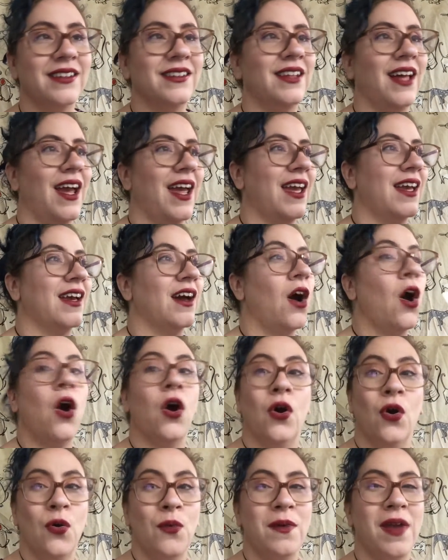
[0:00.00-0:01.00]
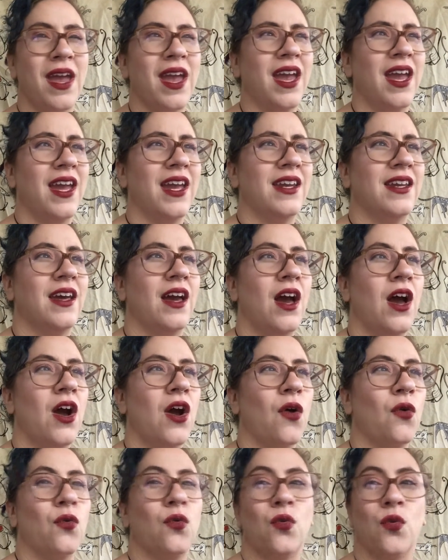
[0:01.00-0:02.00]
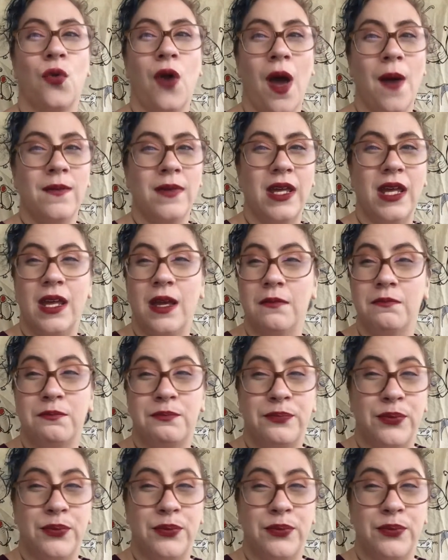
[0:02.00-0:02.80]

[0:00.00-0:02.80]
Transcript: like homemade rummy,